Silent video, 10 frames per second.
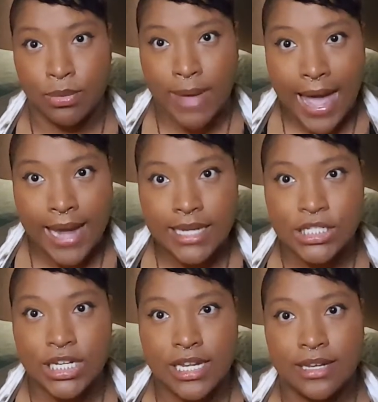
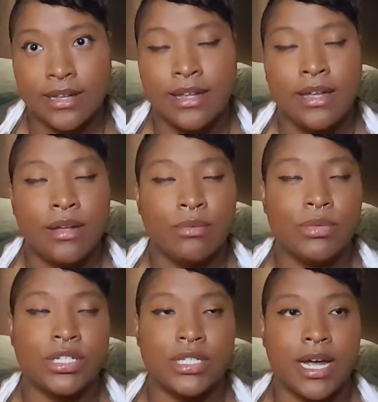packaging,
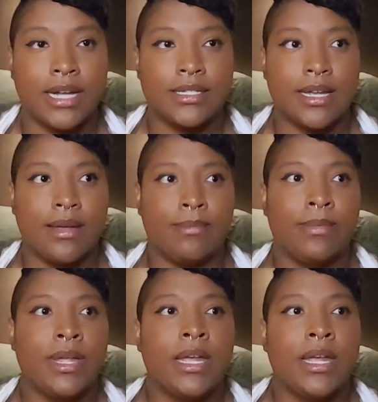which is awesome.